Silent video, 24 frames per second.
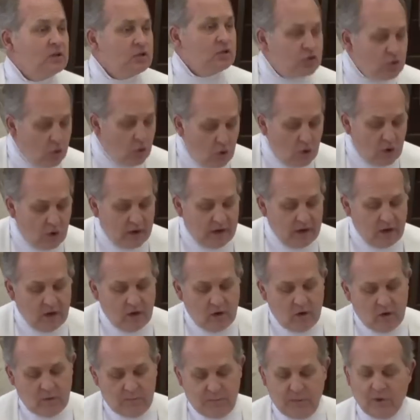joy,
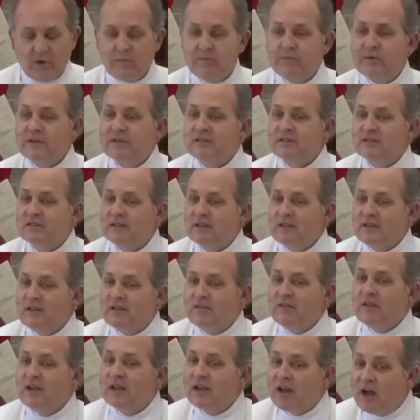or purpose
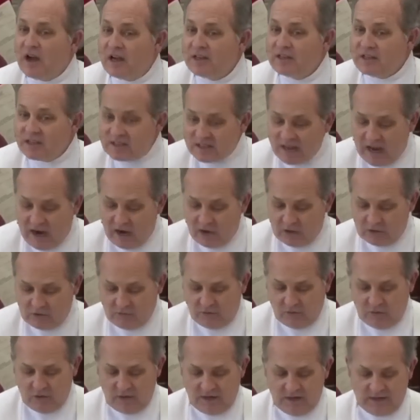that God desires
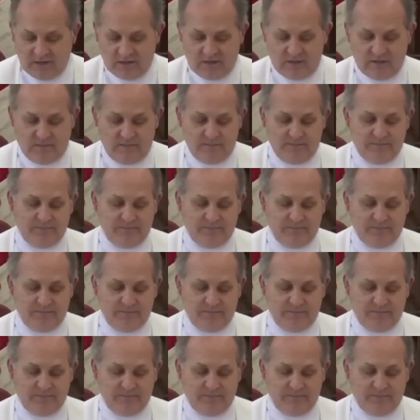for us.